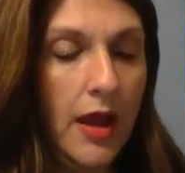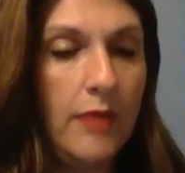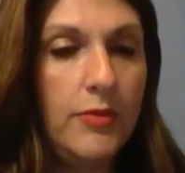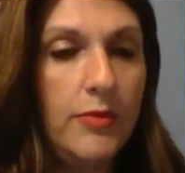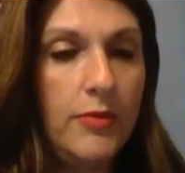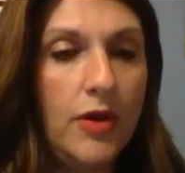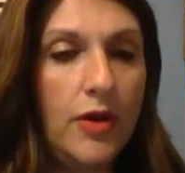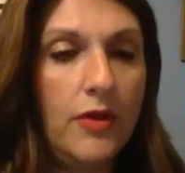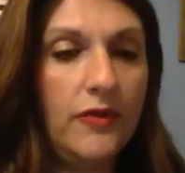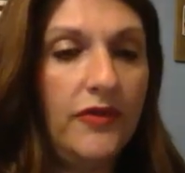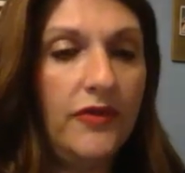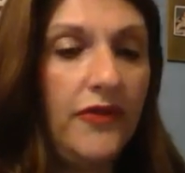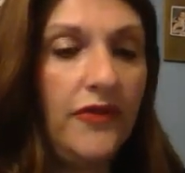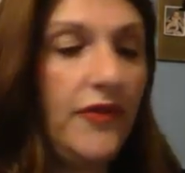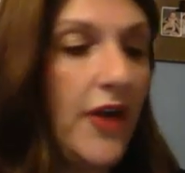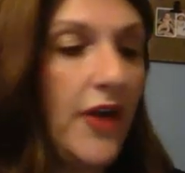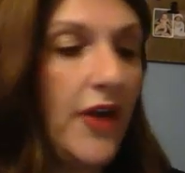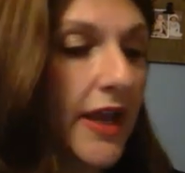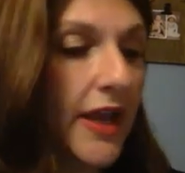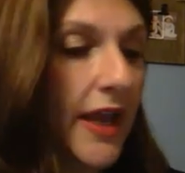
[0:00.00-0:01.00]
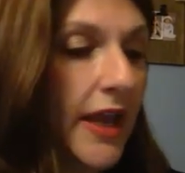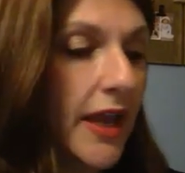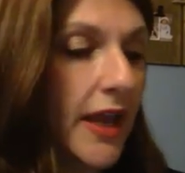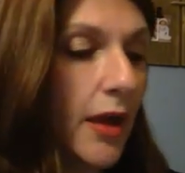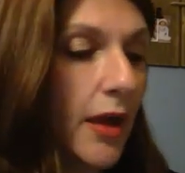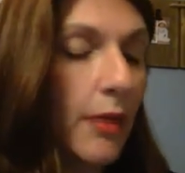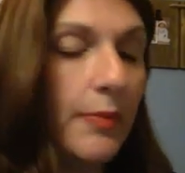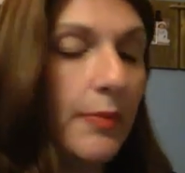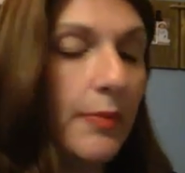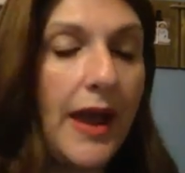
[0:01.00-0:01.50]
I'm not
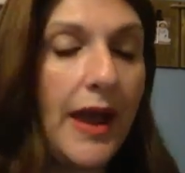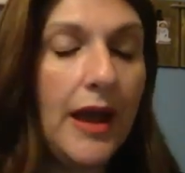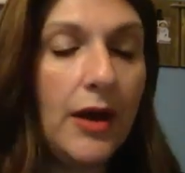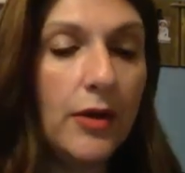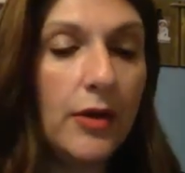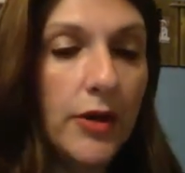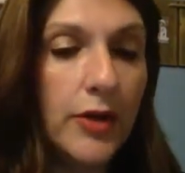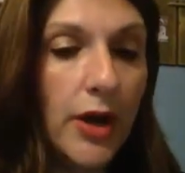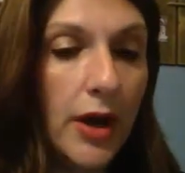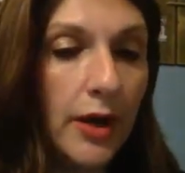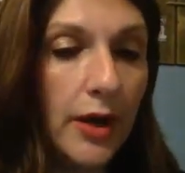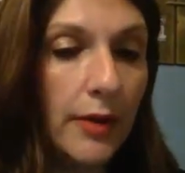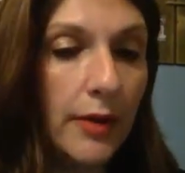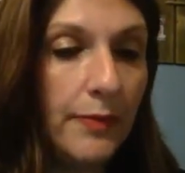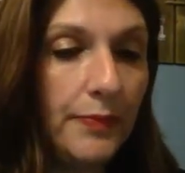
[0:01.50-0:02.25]
funny about